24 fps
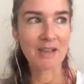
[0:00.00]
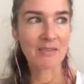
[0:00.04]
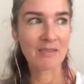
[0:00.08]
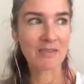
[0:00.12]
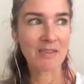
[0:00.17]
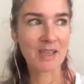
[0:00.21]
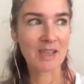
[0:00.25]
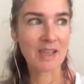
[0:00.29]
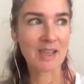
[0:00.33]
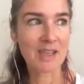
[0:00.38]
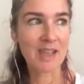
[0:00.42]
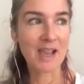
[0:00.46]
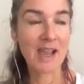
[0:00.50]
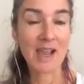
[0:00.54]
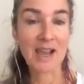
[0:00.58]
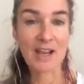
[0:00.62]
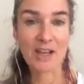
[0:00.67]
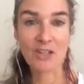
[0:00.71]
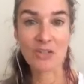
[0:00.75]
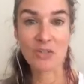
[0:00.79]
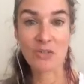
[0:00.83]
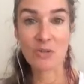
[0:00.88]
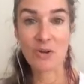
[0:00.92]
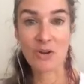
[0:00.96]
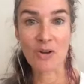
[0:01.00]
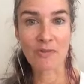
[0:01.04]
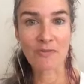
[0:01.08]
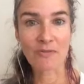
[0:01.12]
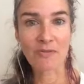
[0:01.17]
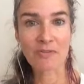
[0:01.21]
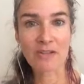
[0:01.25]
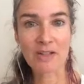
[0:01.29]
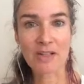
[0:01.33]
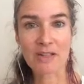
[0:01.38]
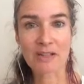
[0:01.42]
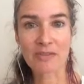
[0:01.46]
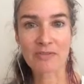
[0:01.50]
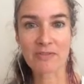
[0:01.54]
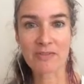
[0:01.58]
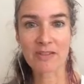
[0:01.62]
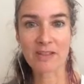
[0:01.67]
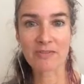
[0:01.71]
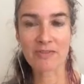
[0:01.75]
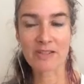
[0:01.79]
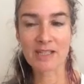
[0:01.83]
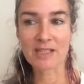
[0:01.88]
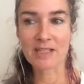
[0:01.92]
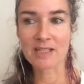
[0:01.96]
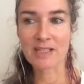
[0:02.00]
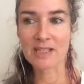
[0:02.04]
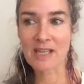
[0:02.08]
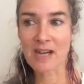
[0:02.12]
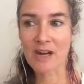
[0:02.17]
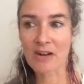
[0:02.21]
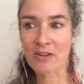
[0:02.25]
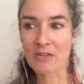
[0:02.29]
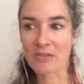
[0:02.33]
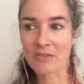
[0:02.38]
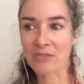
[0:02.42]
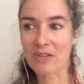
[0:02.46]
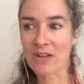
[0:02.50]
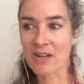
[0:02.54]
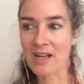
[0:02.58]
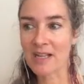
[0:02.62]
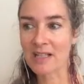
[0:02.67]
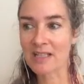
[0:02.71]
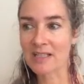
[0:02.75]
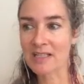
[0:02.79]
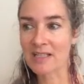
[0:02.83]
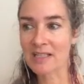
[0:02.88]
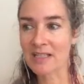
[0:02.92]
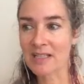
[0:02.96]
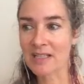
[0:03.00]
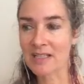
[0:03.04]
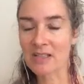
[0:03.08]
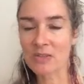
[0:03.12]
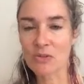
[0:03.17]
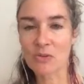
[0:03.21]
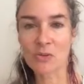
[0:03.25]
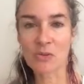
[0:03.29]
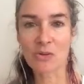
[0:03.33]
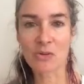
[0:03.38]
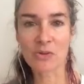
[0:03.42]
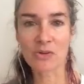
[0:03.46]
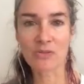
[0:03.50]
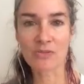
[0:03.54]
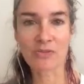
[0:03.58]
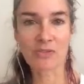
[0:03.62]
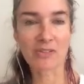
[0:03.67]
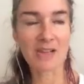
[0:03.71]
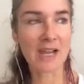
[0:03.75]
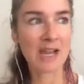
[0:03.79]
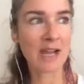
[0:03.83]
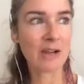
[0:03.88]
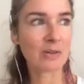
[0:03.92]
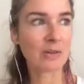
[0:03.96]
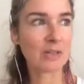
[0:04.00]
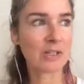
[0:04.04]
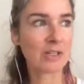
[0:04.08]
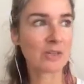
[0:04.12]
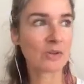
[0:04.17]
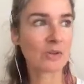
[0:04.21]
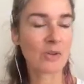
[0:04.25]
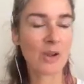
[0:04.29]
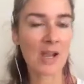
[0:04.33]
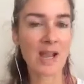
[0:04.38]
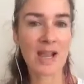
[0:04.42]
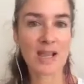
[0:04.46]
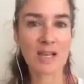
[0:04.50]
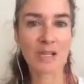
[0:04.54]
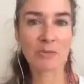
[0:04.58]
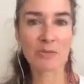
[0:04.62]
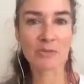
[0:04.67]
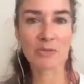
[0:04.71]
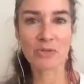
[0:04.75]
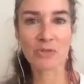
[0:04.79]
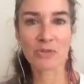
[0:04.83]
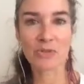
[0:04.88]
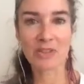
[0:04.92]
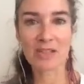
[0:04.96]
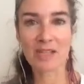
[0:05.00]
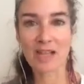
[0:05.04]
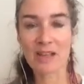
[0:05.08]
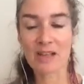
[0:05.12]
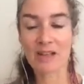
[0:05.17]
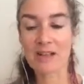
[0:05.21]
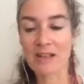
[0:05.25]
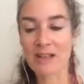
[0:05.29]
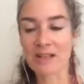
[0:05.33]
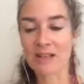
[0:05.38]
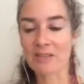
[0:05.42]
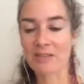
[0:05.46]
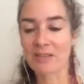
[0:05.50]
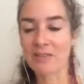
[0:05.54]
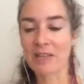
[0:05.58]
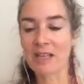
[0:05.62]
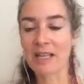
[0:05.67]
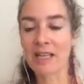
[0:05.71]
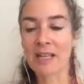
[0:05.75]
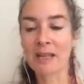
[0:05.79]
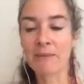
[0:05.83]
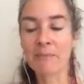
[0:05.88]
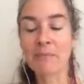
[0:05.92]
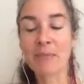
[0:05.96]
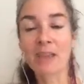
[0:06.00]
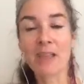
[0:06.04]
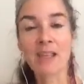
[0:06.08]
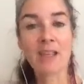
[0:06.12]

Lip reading: the actual offering of living sacrifices or flowers or animals, that kind of thing.